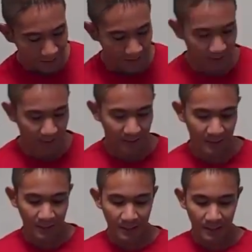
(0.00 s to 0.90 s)
Uh,
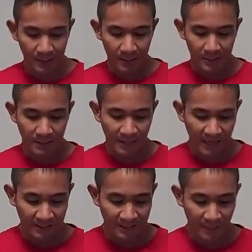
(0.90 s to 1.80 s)
the
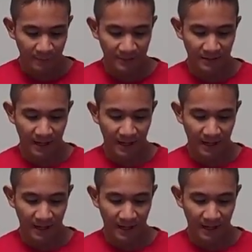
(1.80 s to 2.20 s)
next game I,